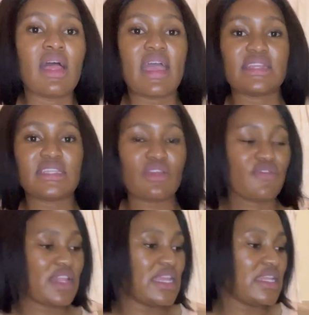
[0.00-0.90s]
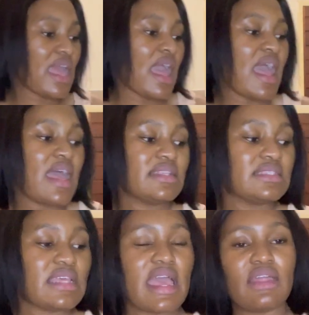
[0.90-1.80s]
A set of clean hands,
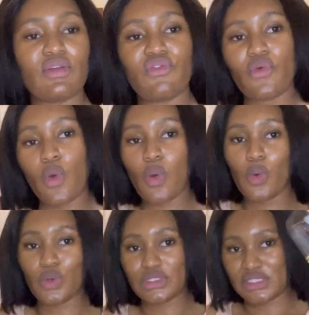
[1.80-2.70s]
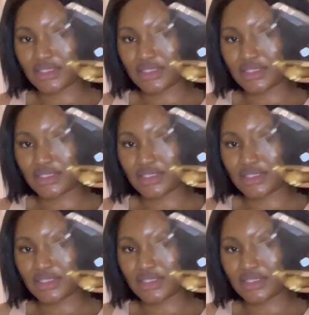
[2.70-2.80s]
and of course